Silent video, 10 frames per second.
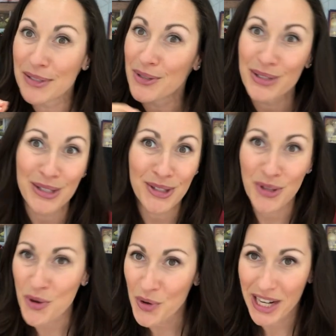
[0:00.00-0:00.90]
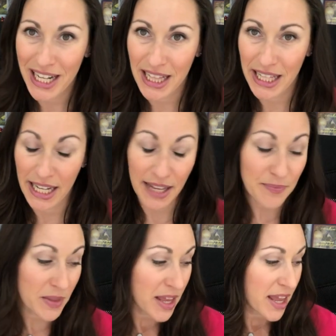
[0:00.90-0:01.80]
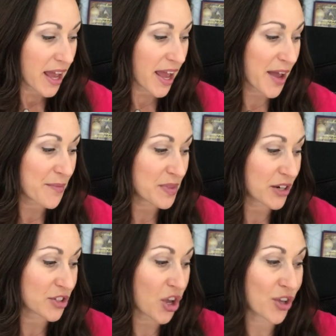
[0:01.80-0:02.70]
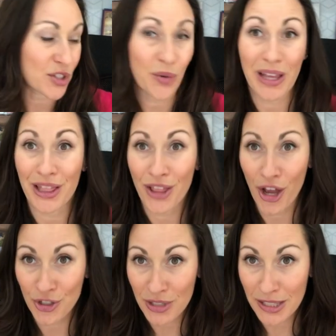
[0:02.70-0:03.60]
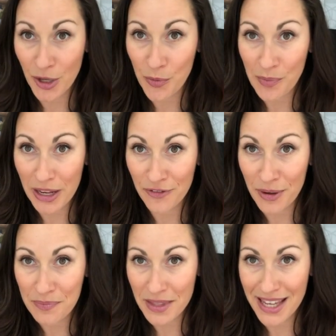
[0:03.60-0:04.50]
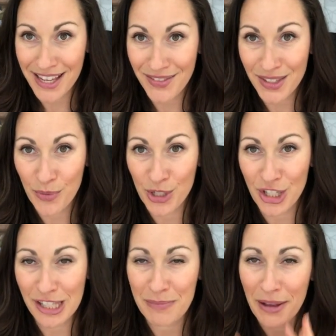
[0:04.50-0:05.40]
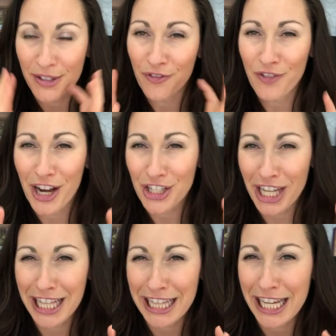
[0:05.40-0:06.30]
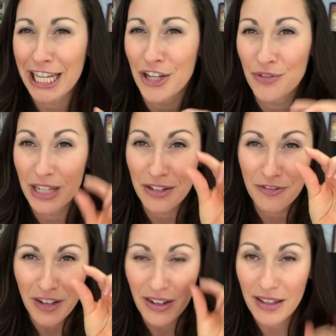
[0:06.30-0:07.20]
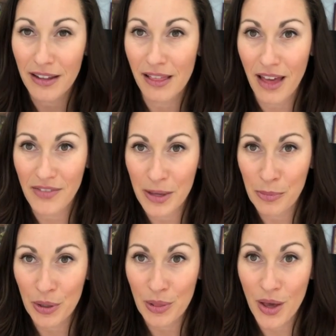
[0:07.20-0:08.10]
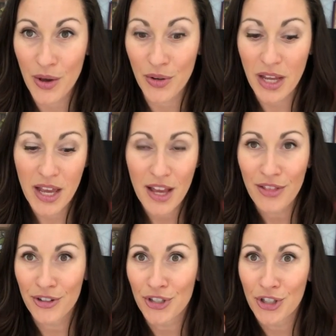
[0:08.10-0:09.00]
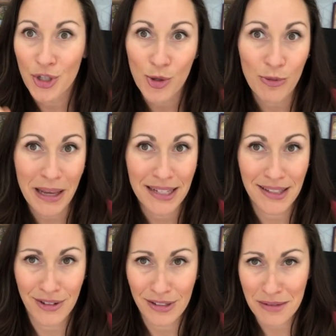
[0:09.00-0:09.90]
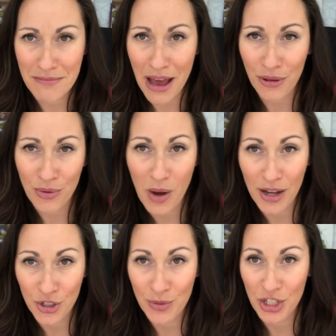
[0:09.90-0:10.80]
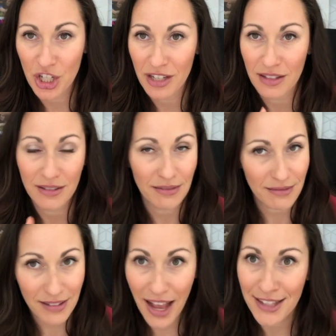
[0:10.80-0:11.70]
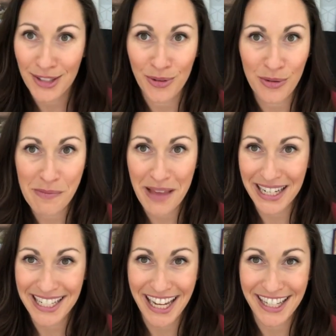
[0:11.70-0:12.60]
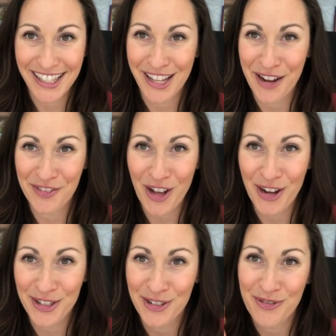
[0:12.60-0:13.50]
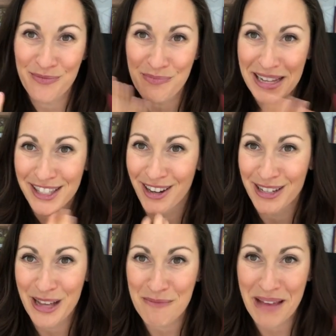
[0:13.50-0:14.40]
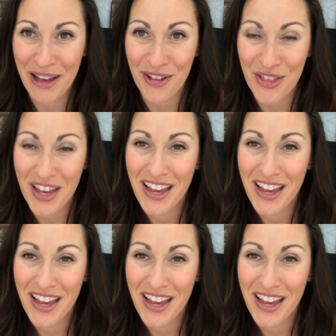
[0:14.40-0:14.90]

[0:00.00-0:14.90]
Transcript: So it's so great at cleaning. There's also a laundry soap made from thieves, which smells fresh and clean, and you need very little of it per load. There's toothpaste, there is mouthwash, which has sold many dentists that I've talked to based on gum health.